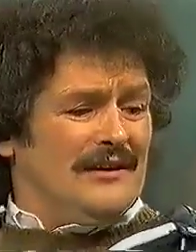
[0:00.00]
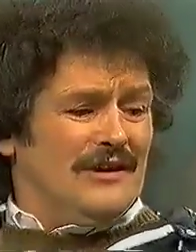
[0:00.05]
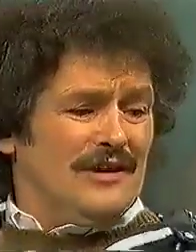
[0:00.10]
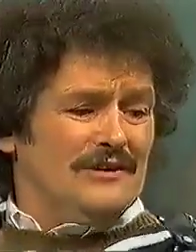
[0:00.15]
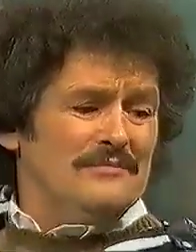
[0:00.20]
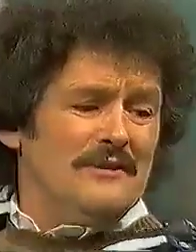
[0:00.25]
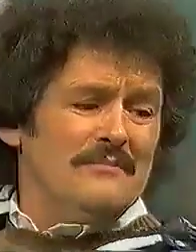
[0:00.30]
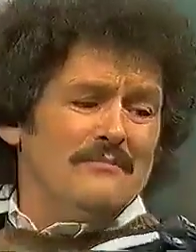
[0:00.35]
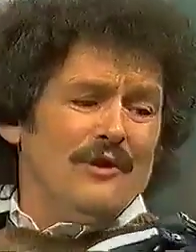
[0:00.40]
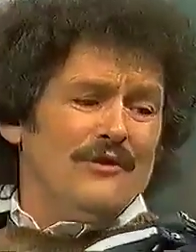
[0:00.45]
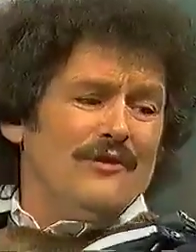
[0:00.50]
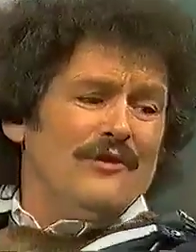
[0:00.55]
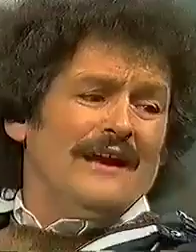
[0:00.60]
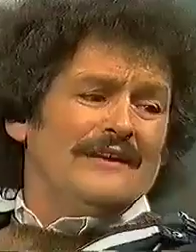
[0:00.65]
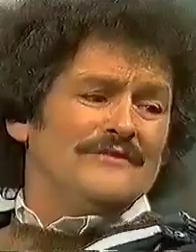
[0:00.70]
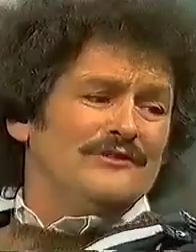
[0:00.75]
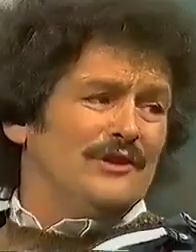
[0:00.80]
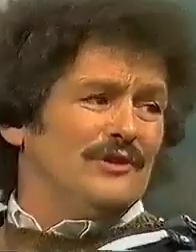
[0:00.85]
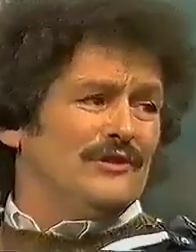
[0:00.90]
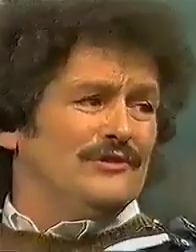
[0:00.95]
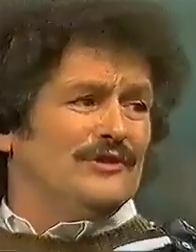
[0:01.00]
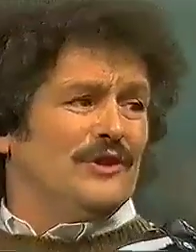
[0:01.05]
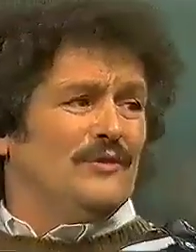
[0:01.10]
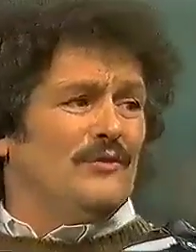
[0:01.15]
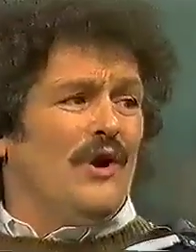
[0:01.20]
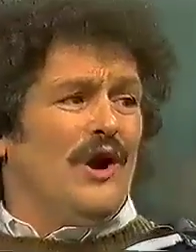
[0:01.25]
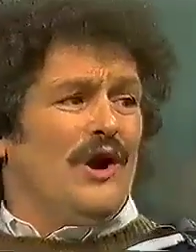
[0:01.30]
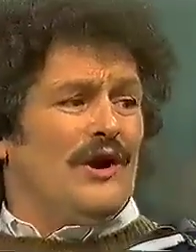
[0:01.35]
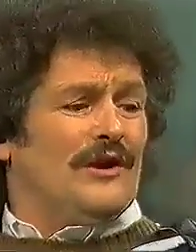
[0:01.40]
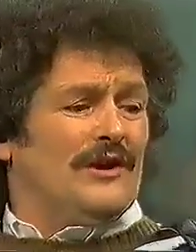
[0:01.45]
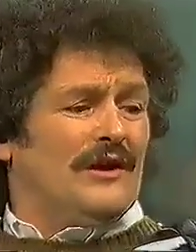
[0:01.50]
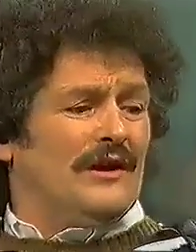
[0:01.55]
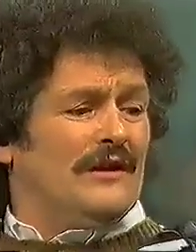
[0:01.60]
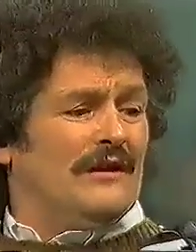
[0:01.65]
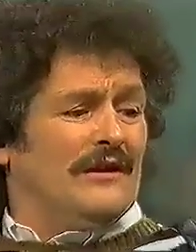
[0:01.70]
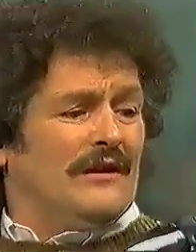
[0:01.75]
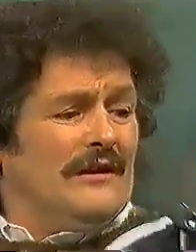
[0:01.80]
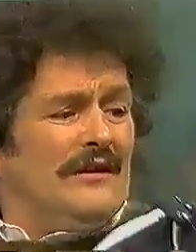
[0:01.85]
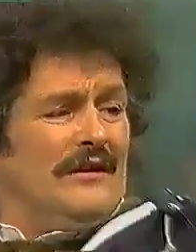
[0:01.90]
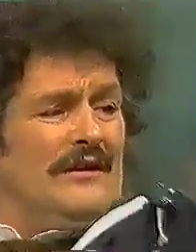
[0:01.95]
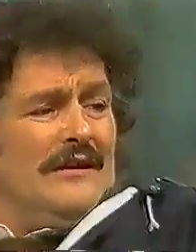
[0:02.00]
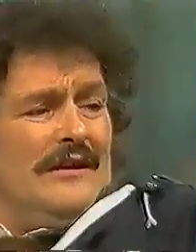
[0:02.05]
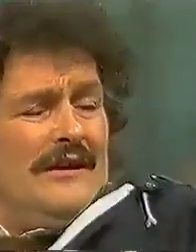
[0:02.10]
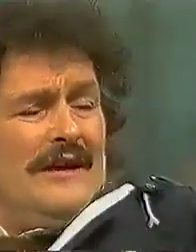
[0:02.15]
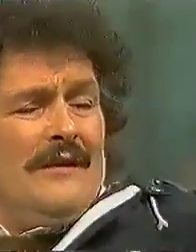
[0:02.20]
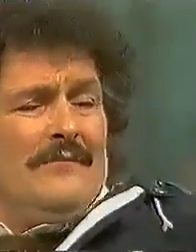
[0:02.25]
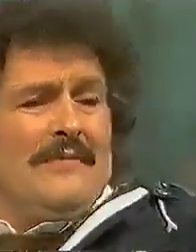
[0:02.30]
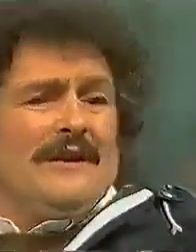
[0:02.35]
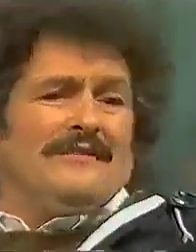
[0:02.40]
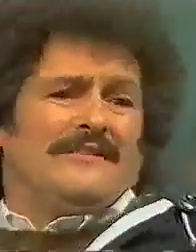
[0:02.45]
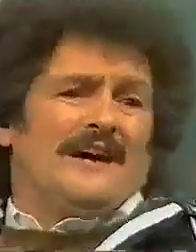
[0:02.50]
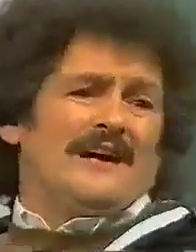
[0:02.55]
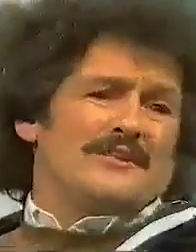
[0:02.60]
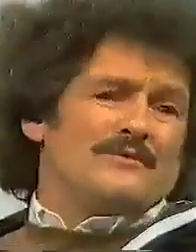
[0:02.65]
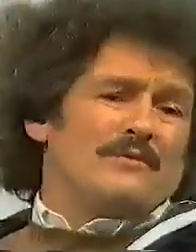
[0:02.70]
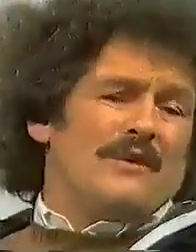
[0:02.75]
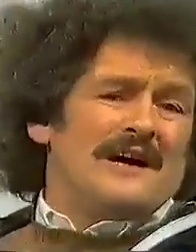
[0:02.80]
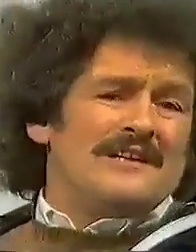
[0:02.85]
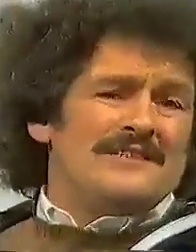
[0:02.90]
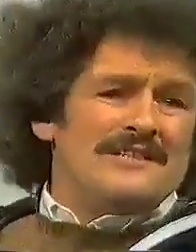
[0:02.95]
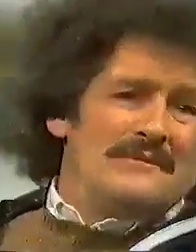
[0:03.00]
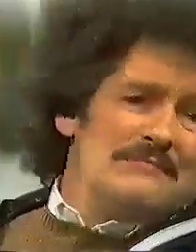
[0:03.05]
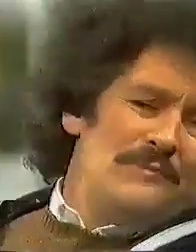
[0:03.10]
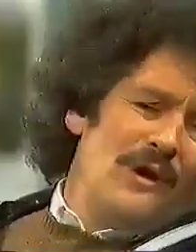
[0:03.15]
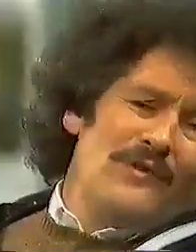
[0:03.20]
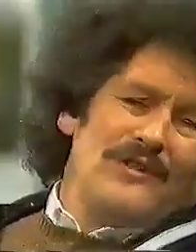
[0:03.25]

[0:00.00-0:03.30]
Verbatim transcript: because my mother had to go to work. I mean, that's why she